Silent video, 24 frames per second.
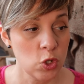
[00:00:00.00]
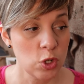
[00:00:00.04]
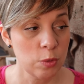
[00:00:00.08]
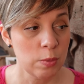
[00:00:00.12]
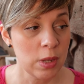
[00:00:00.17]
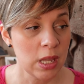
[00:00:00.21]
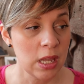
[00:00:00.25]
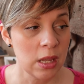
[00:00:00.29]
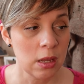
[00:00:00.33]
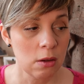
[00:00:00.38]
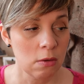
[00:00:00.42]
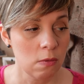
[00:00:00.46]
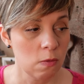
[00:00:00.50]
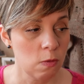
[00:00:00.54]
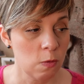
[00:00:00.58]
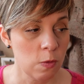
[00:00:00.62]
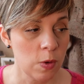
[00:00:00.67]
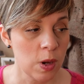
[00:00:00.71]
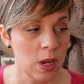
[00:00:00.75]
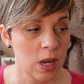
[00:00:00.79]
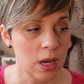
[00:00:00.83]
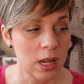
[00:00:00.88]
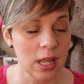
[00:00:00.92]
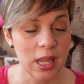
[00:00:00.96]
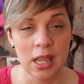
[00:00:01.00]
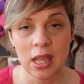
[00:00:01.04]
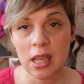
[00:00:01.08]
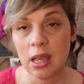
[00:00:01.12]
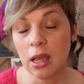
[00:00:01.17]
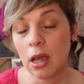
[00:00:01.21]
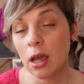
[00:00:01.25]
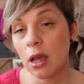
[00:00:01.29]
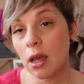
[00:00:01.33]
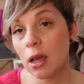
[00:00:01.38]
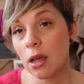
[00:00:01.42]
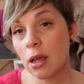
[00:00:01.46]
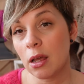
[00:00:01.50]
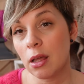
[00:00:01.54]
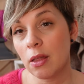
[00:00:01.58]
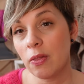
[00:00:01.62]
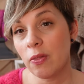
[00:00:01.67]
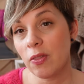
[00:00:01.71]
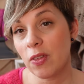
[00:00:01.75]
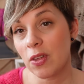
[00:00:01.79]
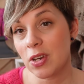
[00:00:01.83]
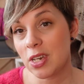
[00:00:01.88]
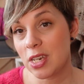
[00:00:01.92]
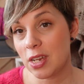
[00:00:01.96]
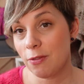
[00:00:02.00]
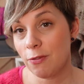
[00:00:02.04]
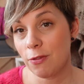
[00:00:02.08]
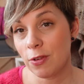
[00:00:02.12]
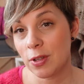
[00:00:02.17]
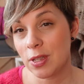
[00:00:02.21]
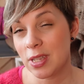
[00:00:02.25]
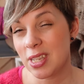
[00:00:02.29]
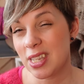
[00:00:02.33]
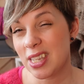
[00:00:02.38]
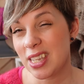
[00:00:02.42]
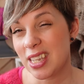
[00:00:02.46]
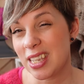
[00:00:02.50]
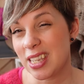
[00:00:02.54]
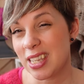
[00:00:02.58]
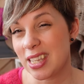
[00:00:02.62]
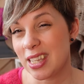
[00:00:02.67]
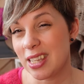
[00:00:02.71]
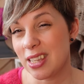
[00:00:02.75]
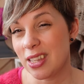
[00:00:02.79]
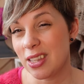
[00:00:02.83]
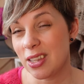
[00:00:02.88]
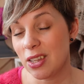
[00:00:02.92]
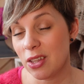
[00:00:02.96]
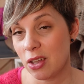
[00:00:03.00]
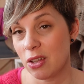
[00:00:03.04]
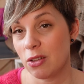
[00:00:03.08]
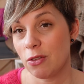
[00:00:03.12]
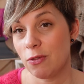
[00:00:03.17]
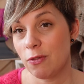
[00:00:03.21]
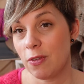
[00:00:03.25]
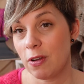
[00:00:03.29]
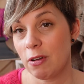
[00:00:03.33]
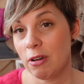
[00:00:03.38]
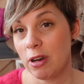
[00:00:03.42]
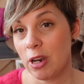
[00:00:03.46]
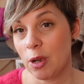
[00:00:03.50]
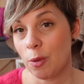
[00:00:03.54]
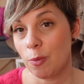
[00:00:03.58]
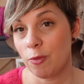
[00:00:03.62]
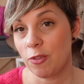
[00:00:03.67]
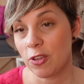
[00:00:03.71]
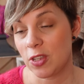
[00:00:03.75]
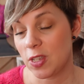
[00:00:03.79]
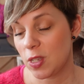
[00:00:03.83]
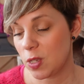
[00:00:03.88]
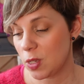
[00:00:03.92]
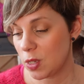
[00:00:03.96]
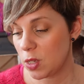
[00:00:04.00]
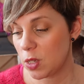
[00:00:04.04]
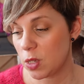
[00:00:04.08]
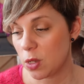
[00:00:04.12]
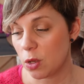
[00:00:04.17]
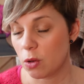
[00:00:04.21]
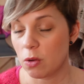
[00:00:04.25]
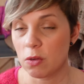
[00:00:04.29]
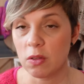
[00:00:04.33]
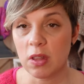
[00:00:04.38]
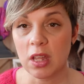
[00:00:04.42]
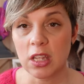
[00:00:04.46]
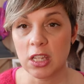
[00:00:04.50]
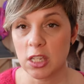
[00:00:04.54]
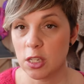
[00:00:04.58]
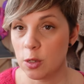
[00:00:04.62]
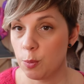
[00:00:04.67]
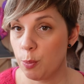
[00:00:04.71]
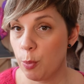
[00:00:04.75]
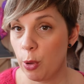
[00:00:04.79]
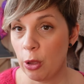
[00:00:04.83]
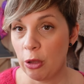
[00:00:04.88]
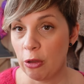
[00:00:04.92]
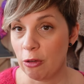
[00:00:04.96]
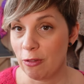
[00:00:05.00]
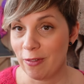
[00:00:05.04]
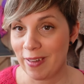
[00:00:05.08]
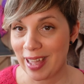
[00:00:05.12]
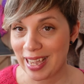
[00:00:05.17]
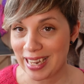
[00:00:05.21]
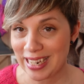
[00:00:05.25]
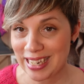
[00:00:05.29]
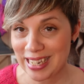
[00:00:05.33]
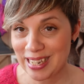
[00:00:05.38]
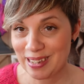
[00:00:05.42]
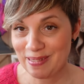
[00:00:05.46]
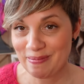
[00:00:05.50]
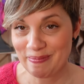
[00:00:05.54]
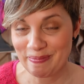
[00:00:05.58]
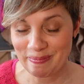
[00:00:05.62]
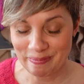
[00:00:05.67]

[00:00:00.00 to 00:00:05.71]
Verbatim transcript: me, really, the difference is not very obvious, so that's perfect.